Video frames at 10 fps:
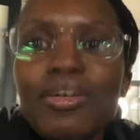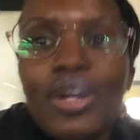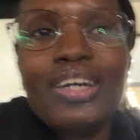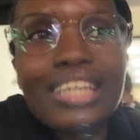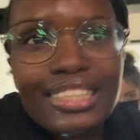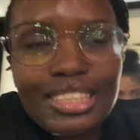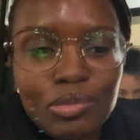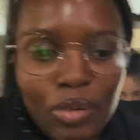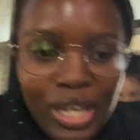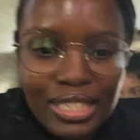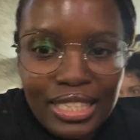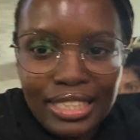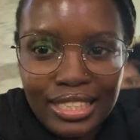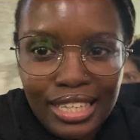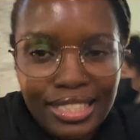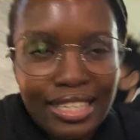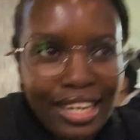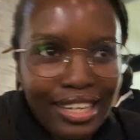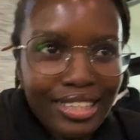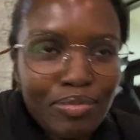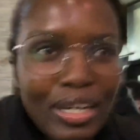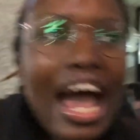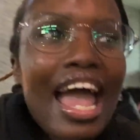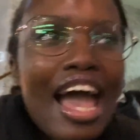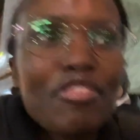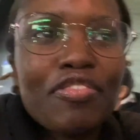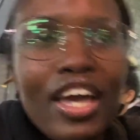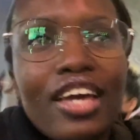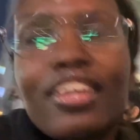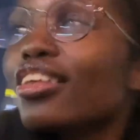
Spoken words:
we don't get disappointed yet again. But I have faith.